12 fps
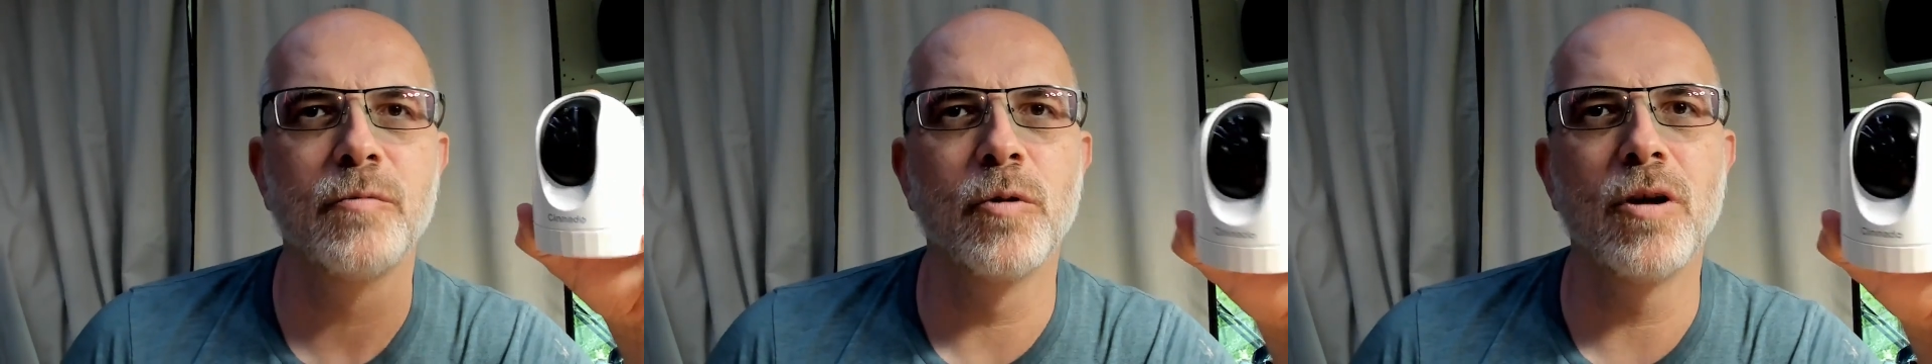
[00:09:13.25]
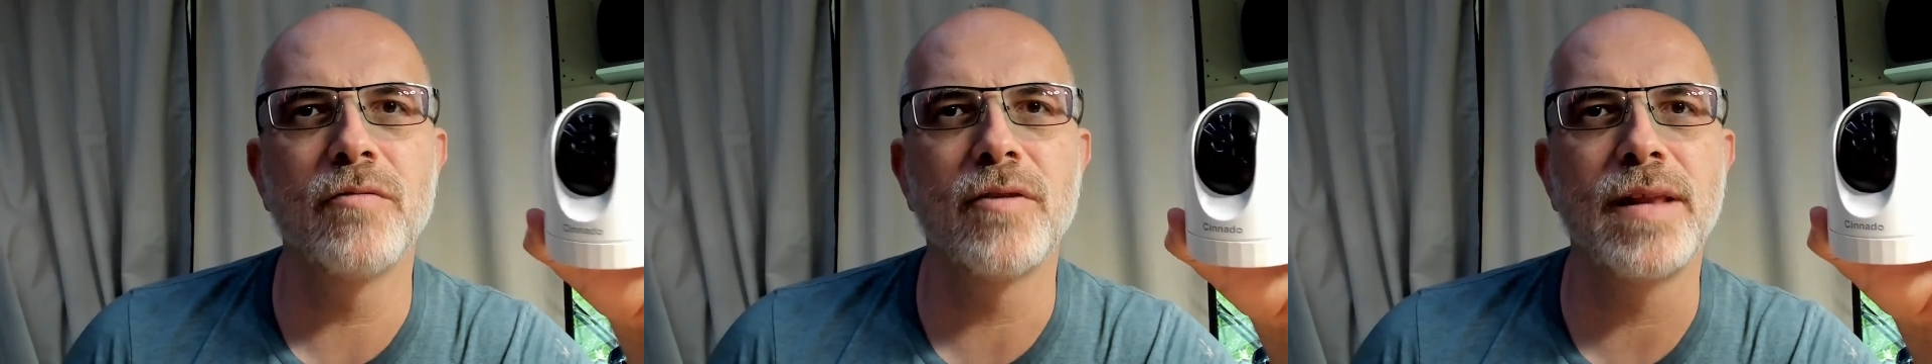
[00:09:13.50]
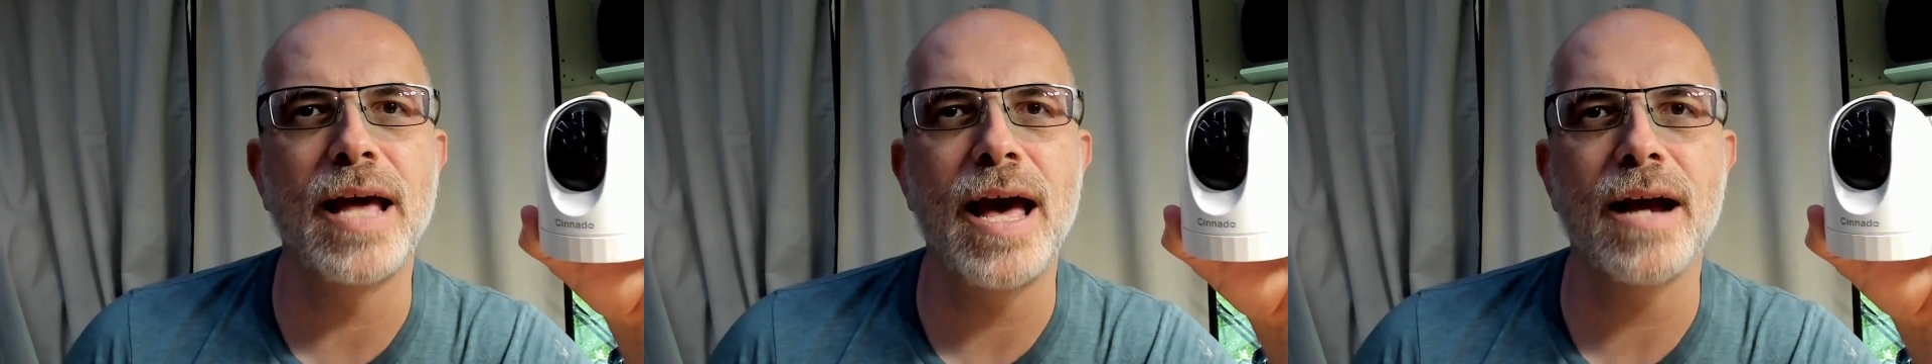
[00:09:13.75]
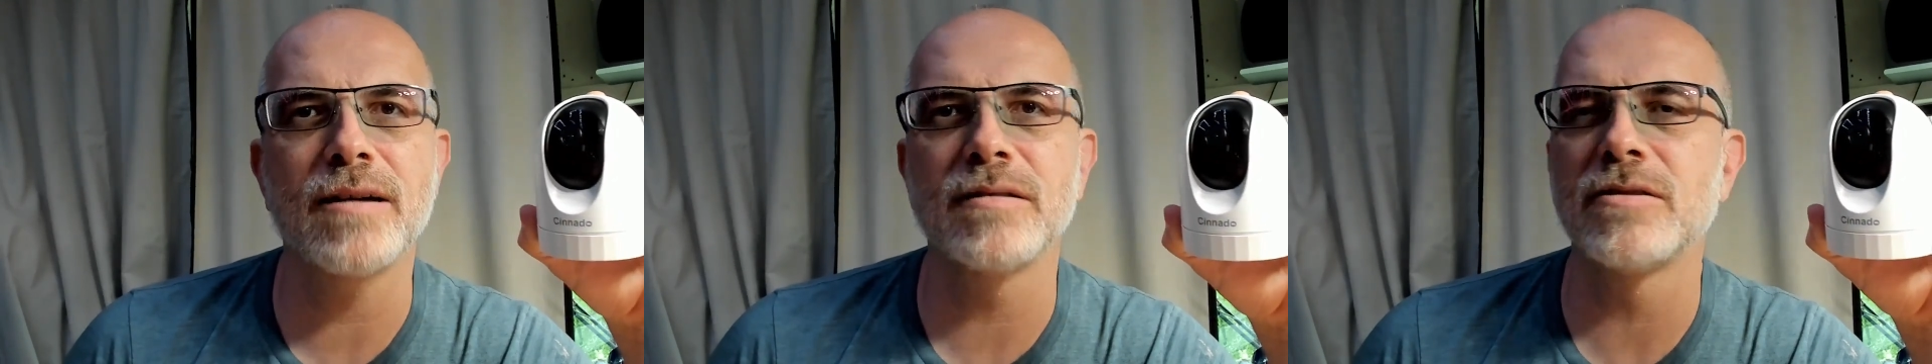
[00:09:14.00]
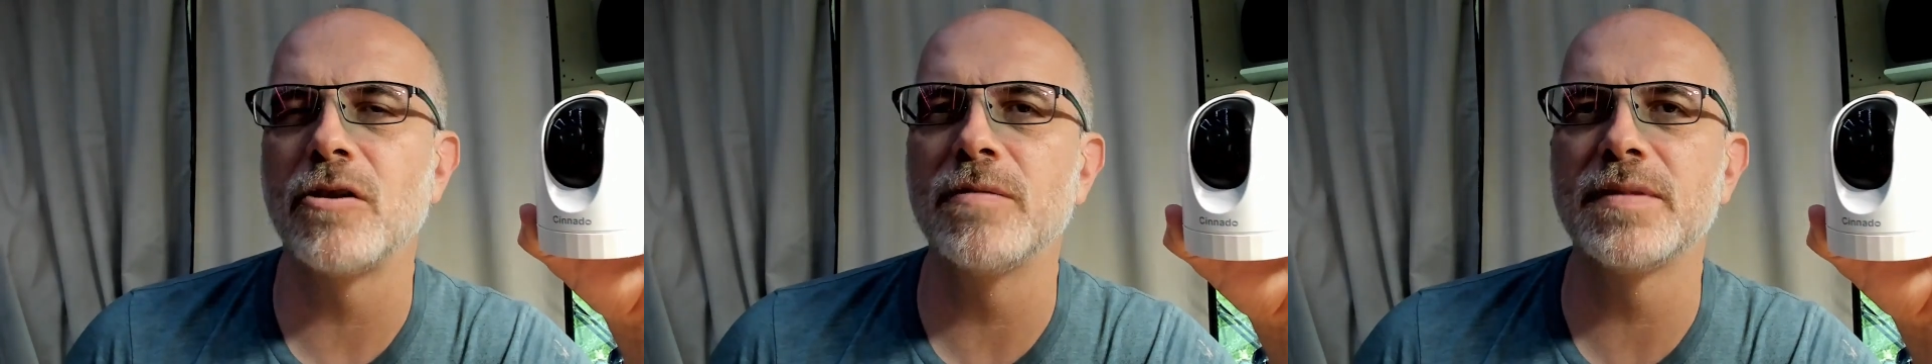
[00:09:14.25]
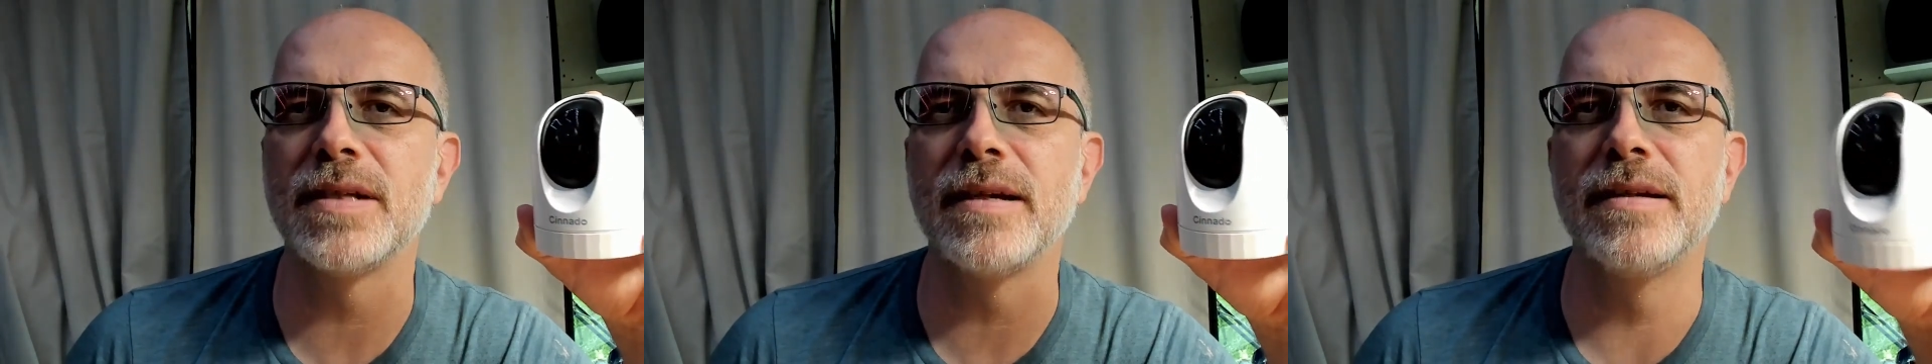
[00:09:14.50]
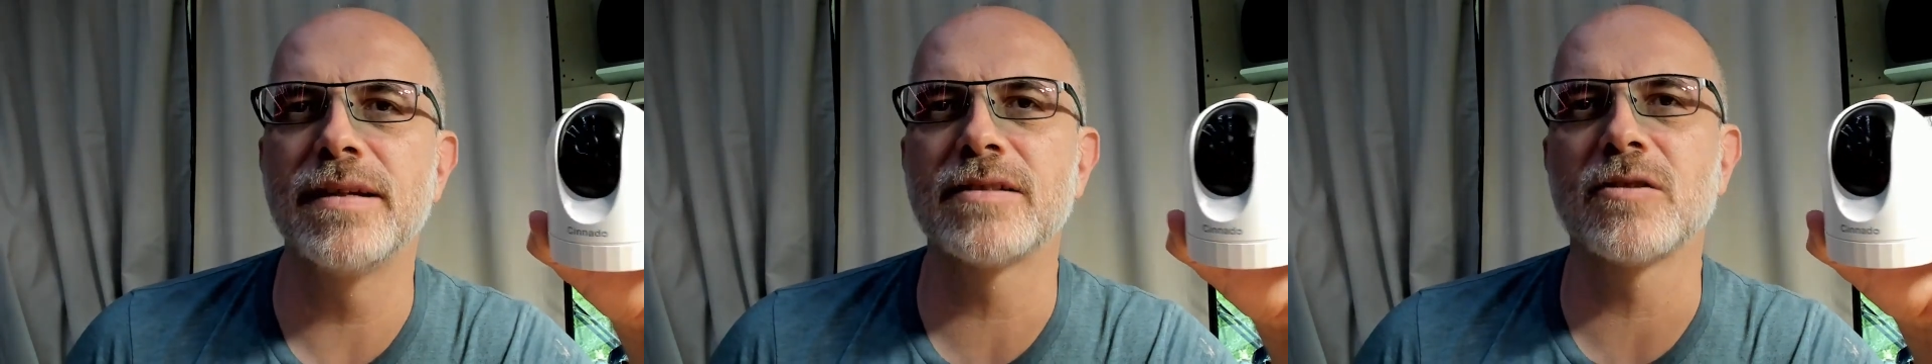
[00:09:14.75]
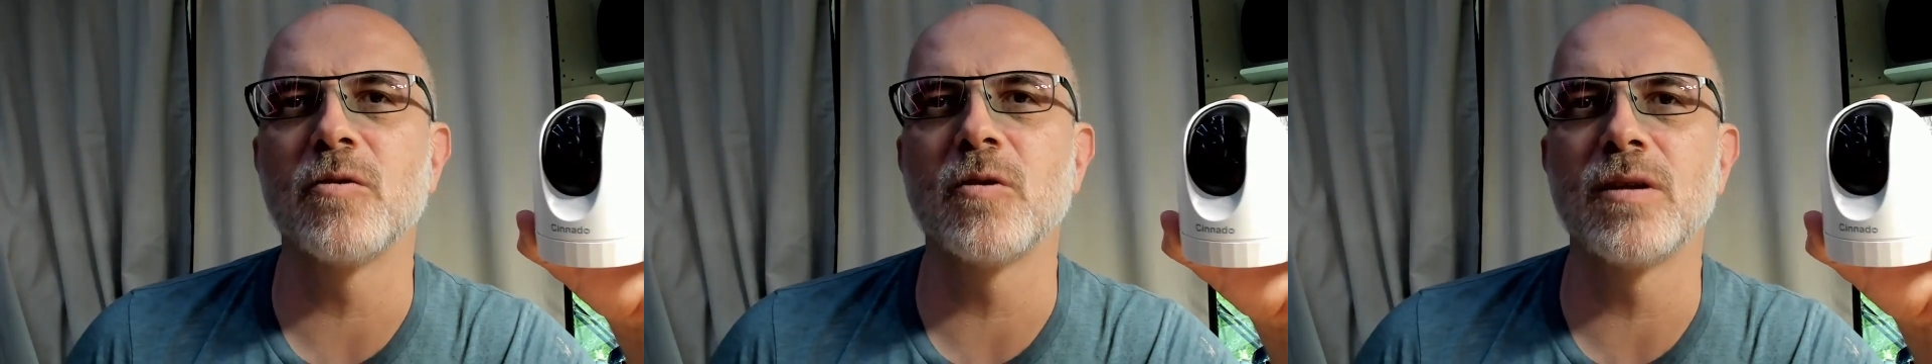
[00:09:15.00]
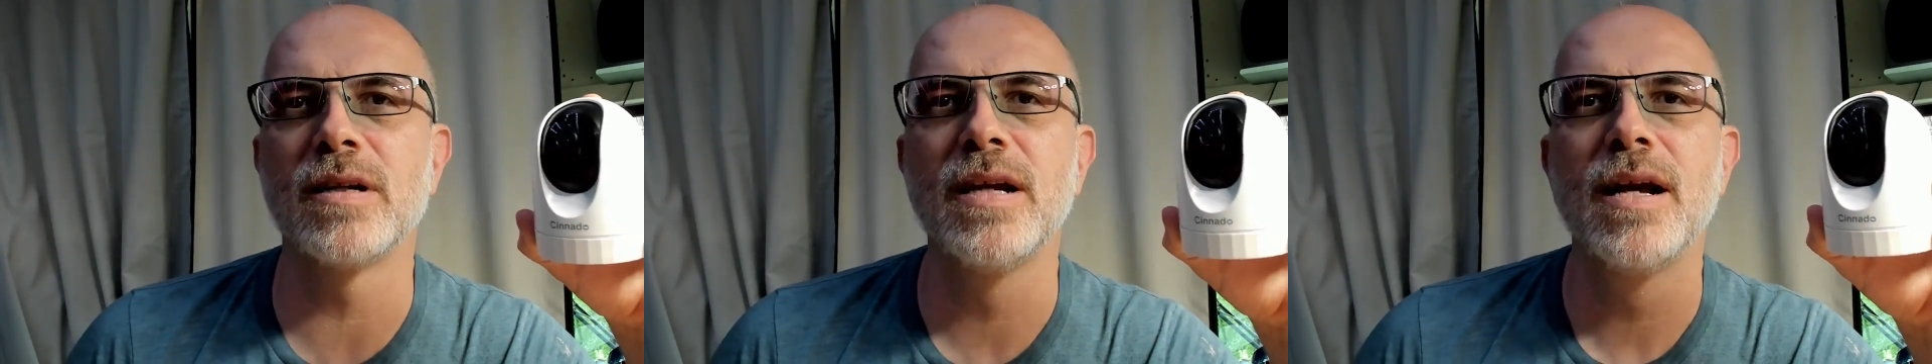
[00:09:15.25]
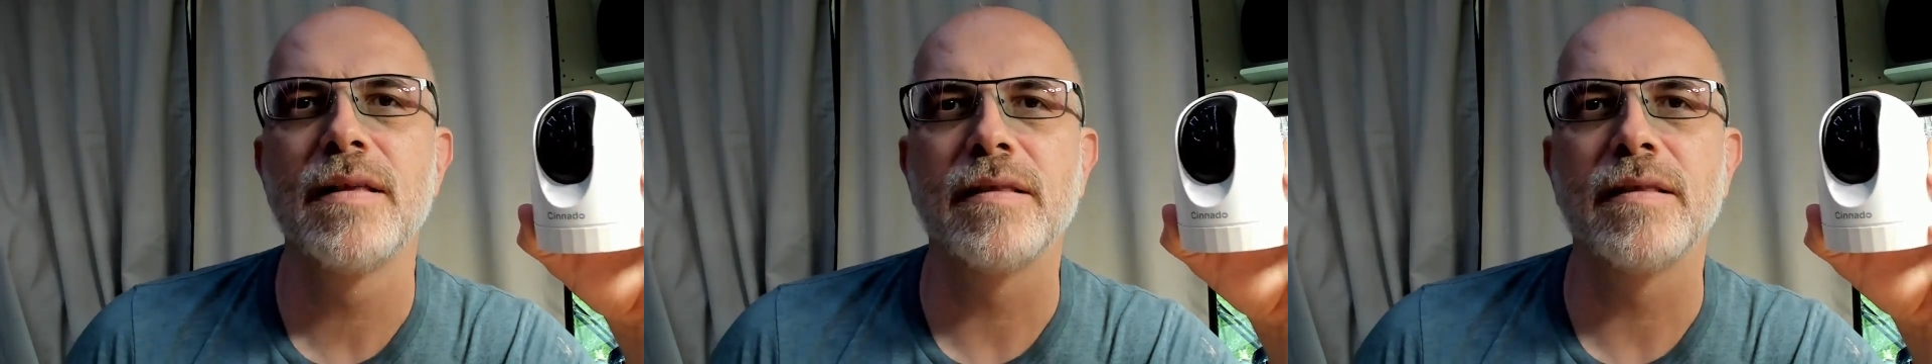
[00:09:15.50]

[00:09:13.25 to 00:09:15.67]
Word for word: we're over on the Hackers Homestead Discord.